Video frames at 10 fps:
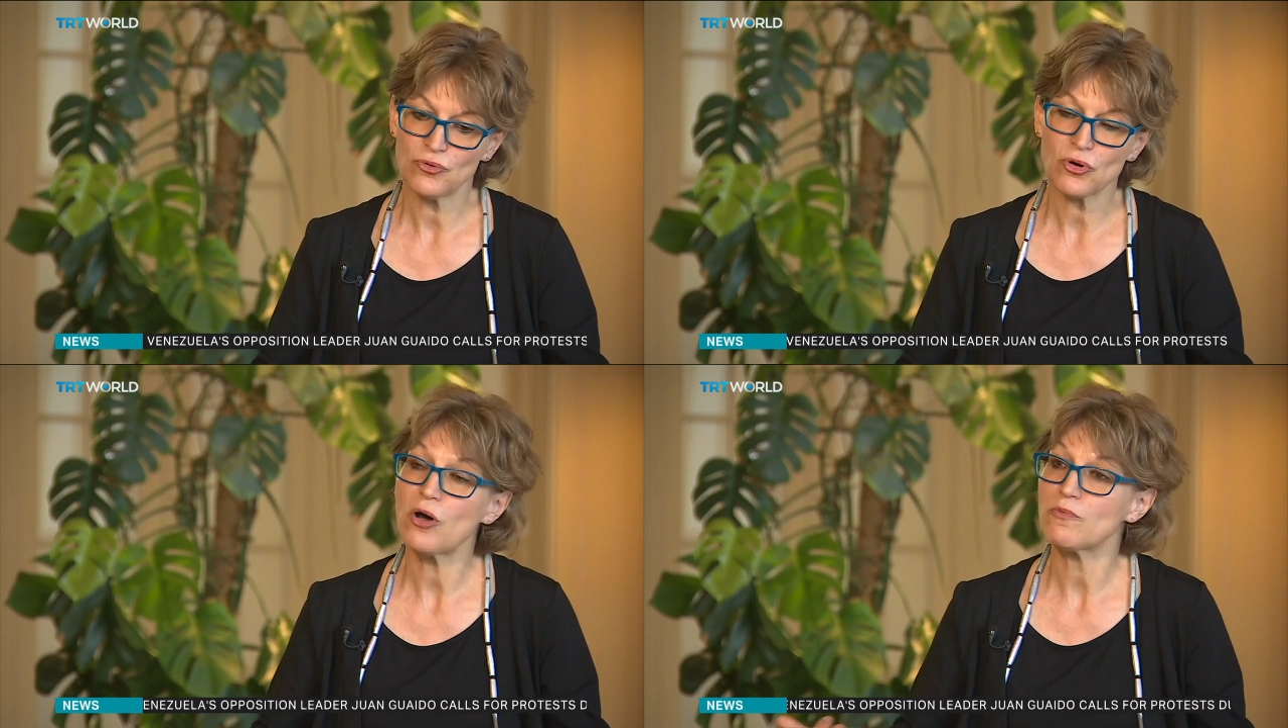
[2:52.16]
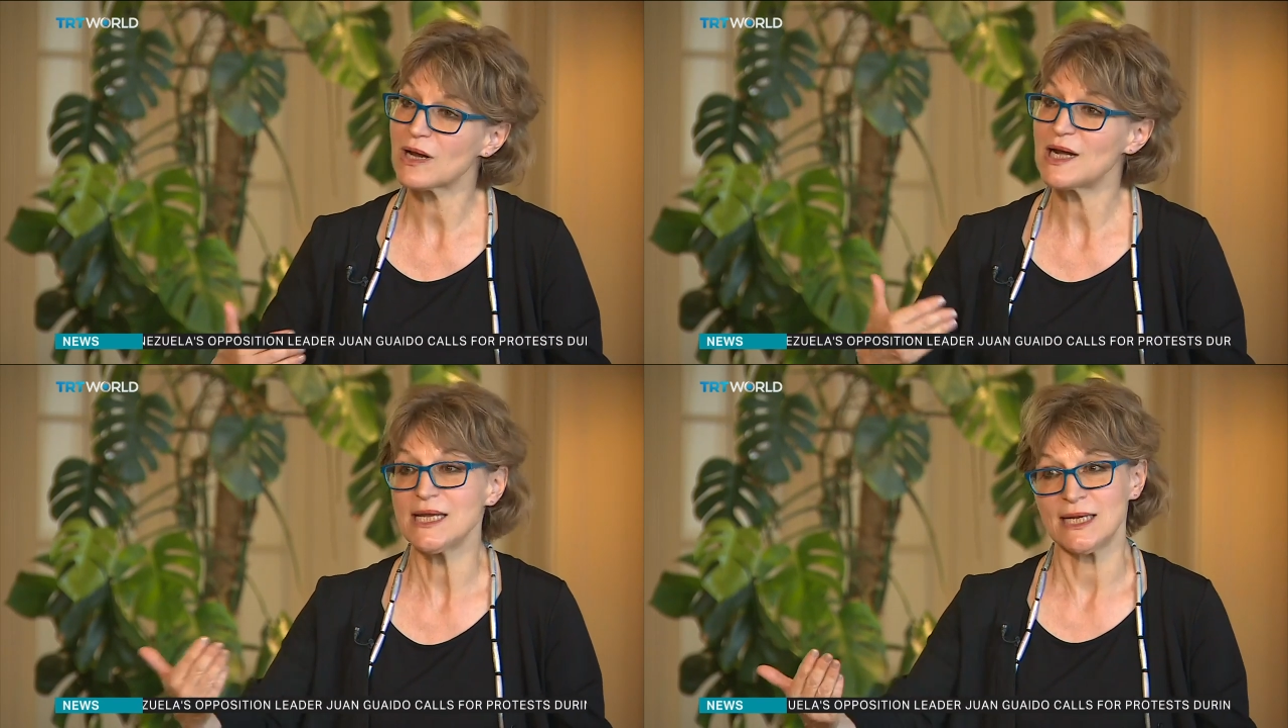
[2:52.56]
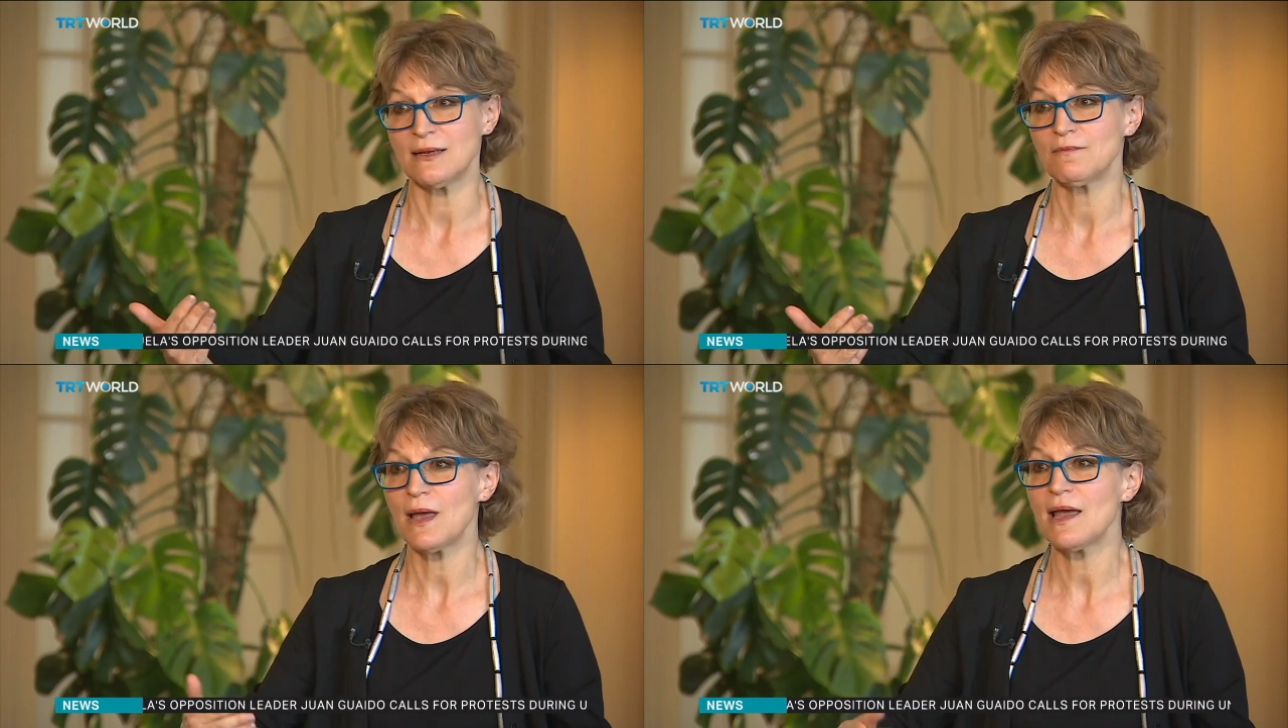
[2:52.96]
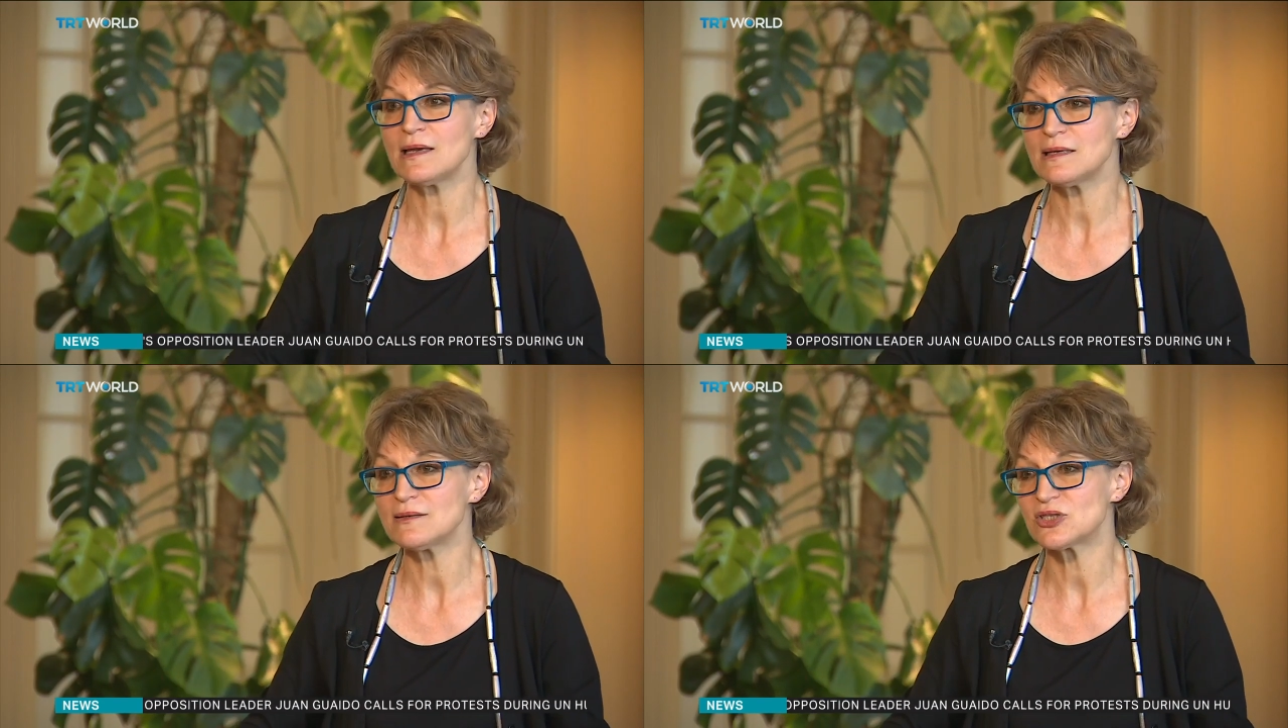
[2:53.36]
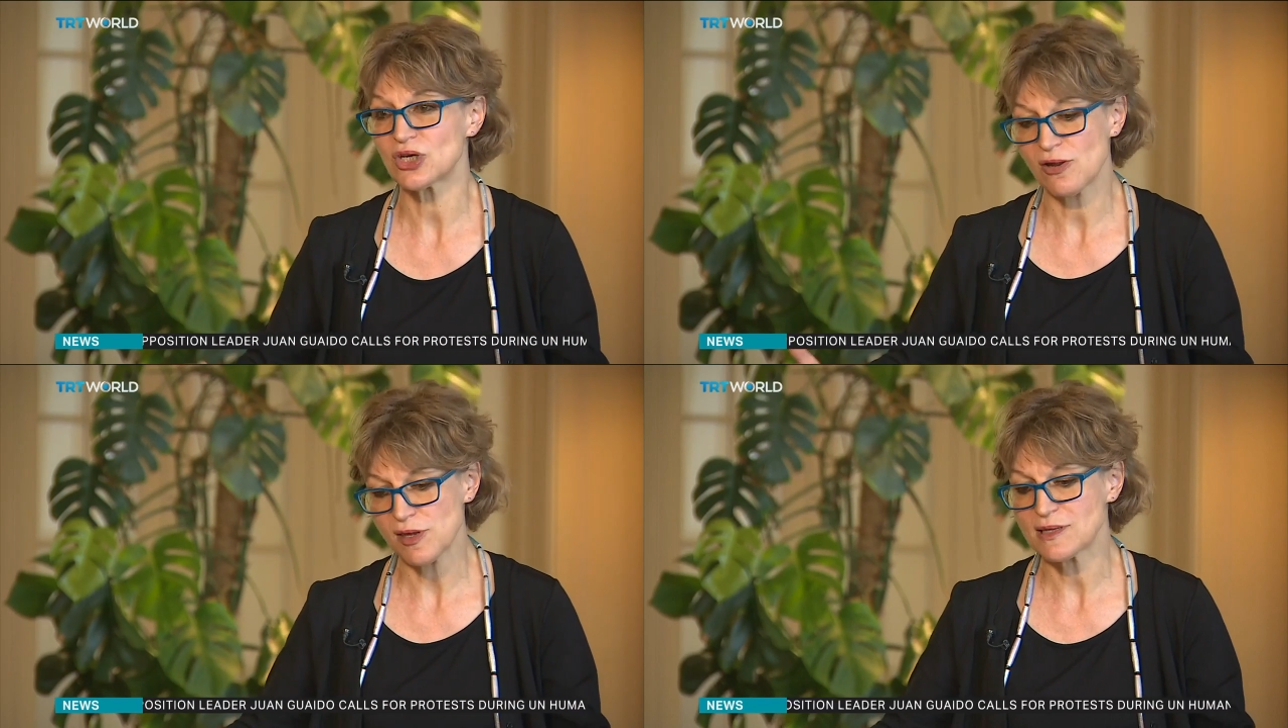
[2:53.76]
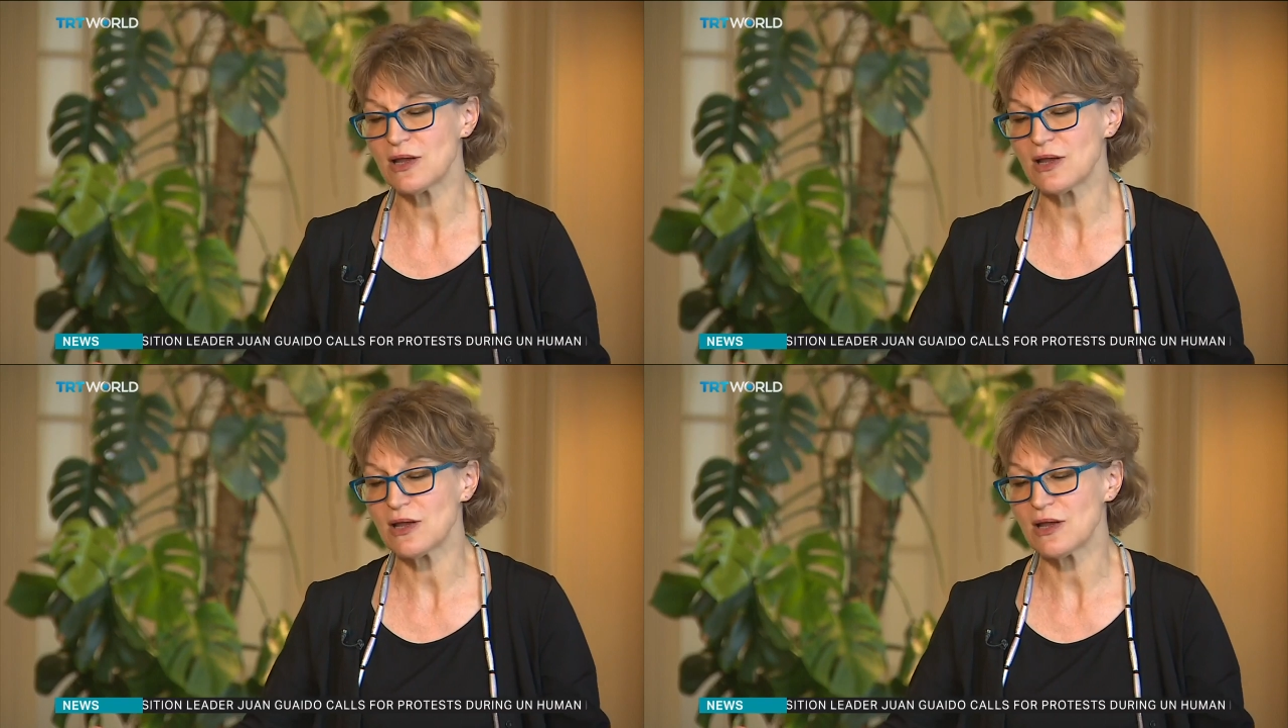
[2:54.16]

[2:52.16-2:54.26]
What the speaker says: come clean and just